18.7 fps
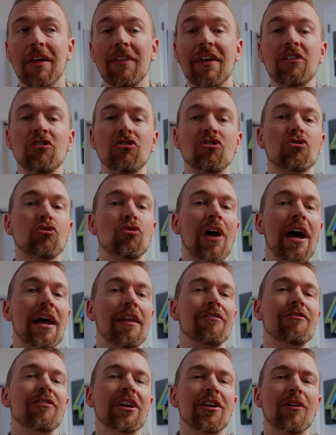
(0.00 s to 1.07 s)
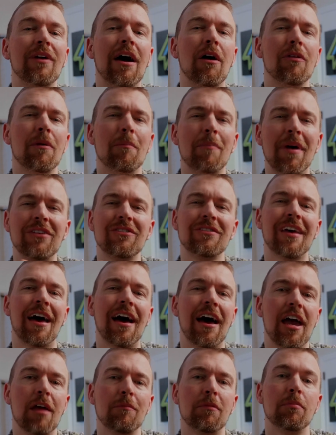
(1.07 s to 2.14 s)
and then try to figure out the best
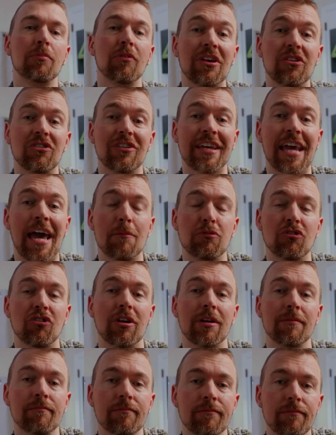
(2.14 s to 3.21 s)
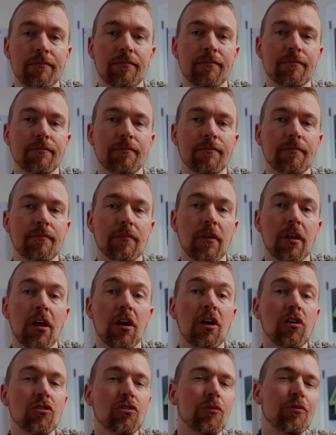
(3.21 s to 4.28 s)
time and place to capture it.
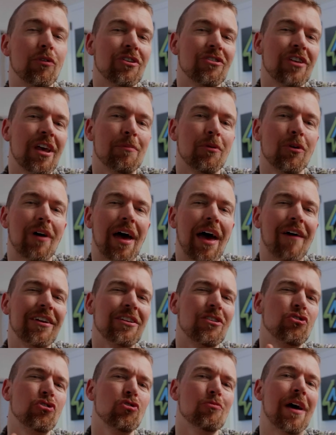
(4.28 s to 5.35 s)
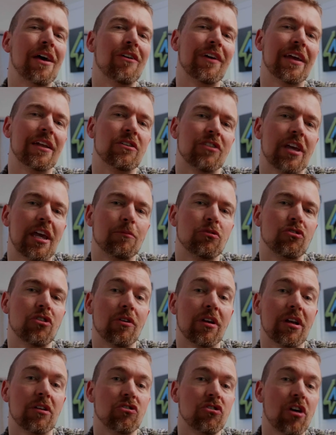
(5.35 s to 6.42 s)
So for example, I like to shoot my landscapes
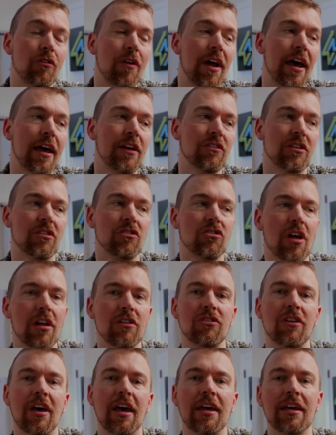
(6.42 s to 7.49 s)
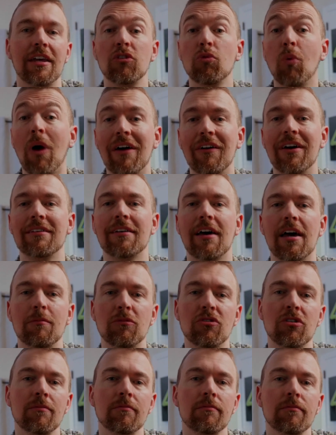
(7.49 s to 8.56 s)
during sunrise and sunset and twilight
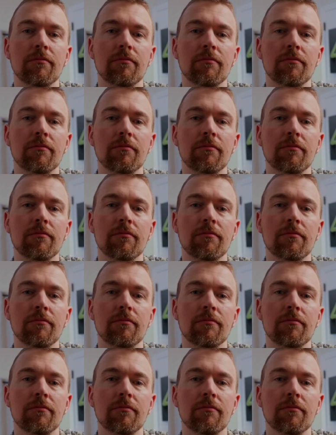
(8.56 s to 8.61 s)
times.